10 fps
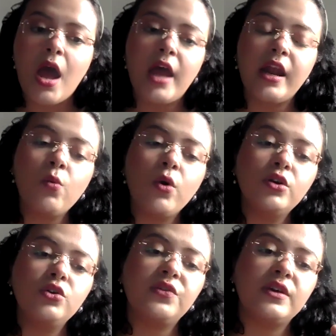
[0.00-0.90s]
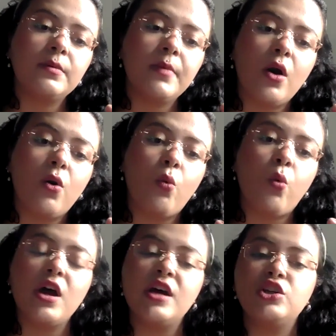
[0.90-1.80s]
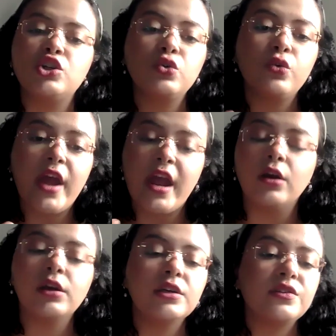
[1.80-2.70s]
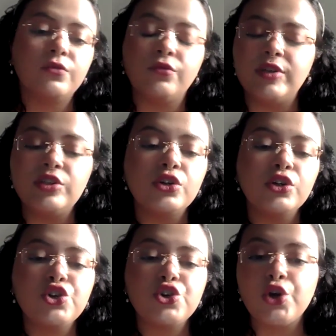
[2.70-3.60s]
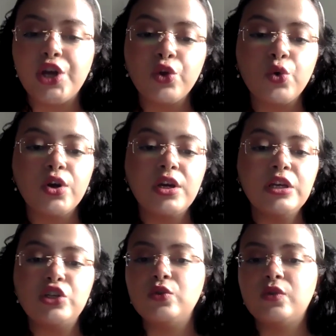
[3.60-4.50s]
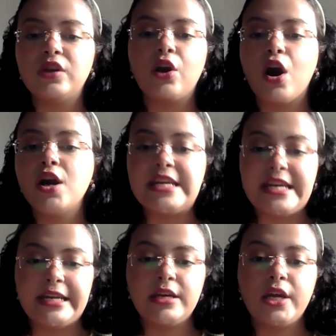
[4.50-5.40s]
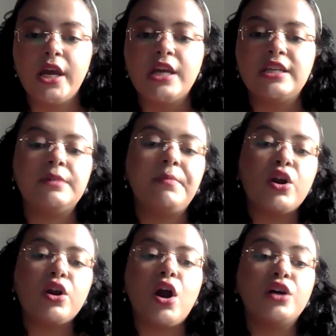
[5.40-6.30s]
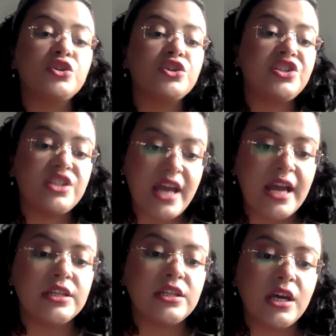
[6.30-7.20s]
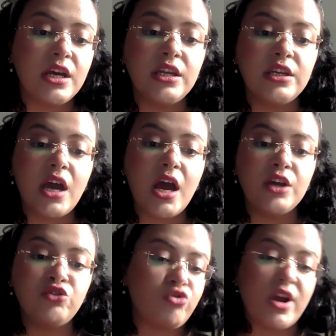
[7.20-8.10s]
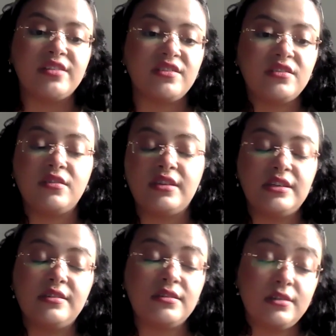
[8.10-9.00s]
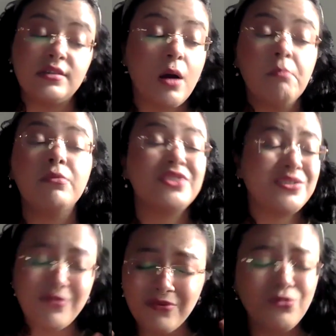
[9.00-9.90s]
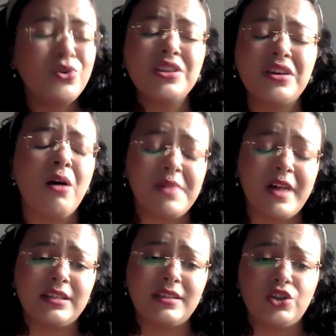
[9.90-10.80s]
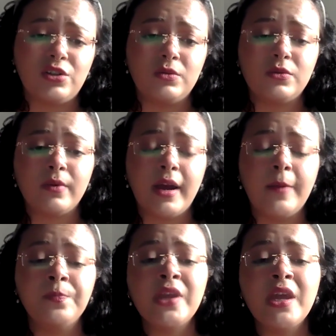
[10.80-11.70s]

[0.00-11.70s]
And I want you to think about what additional areas of research or inquiry do you think are needed to better understand and address these really complex issues, right?